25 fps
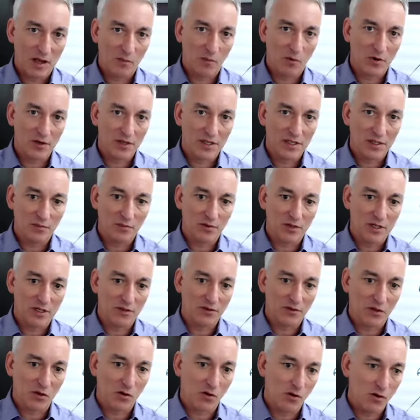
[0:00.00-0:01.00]
more deeply in
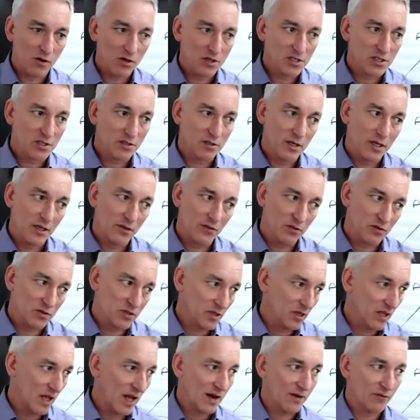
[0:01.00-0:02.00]
the course, and there's a
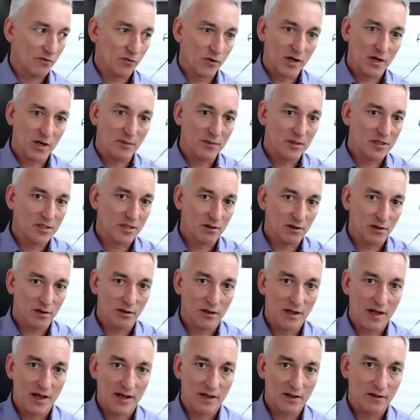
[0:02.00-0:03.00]
lot of reading material
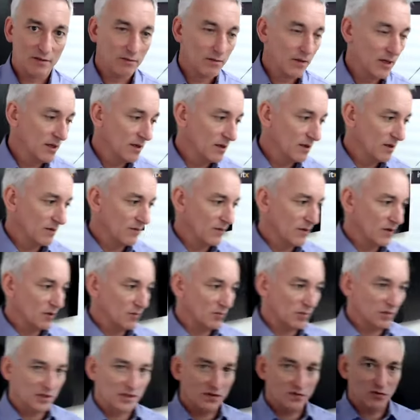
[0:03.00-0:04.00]
on it. If you don't
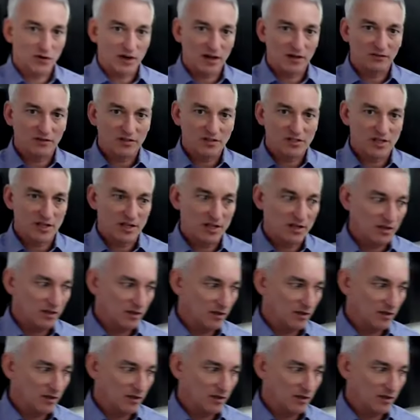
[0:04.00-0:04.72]
believe what I have to say, you can